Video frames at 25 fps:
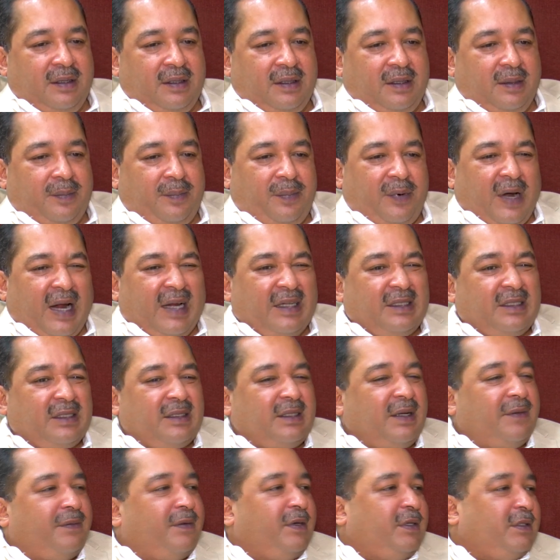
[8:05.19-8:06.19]
the prices
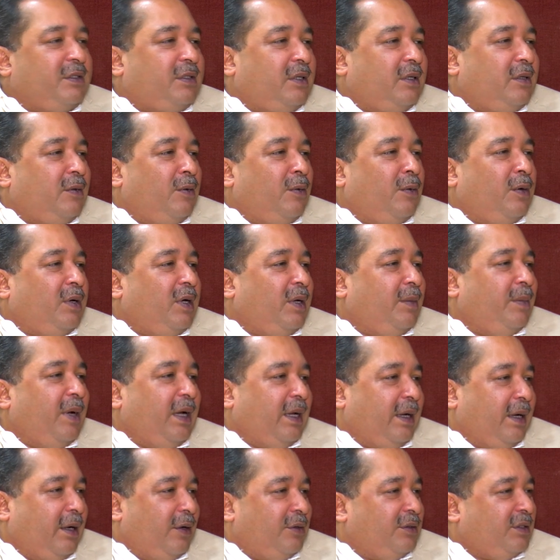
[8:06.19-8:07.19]
have risen only
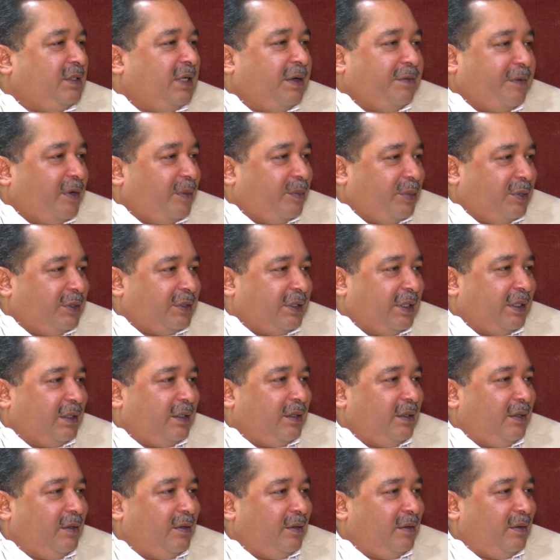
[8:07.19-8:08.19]
by around 7%
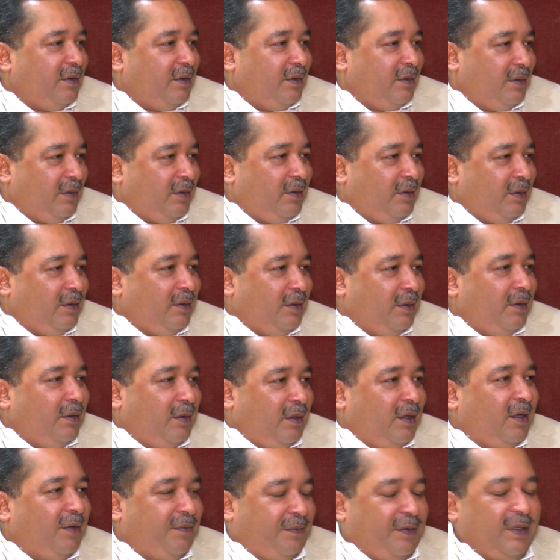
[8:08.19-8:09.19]

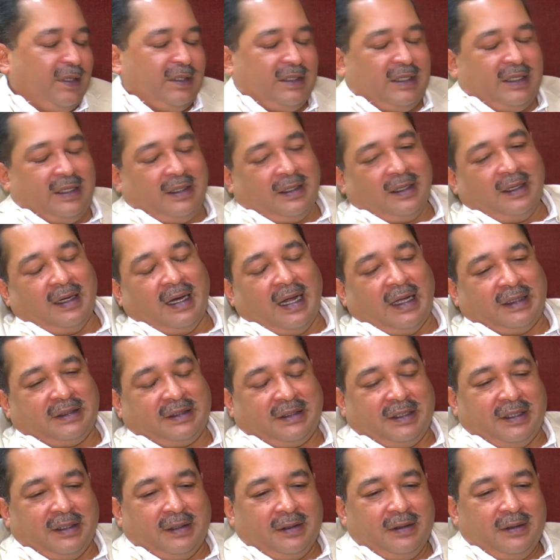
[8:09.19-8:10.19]
if we see till
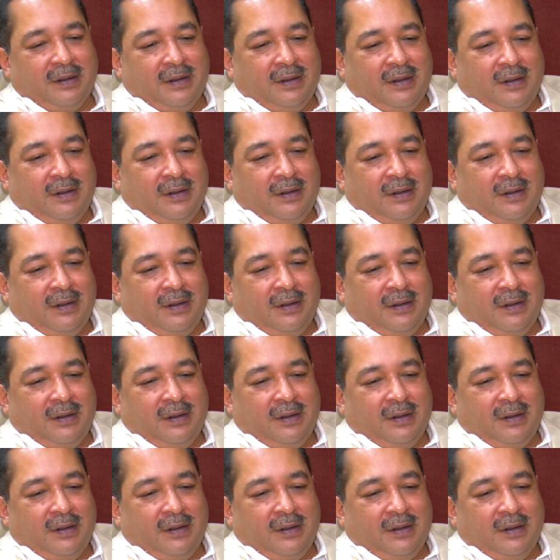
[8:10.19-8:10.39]
last year.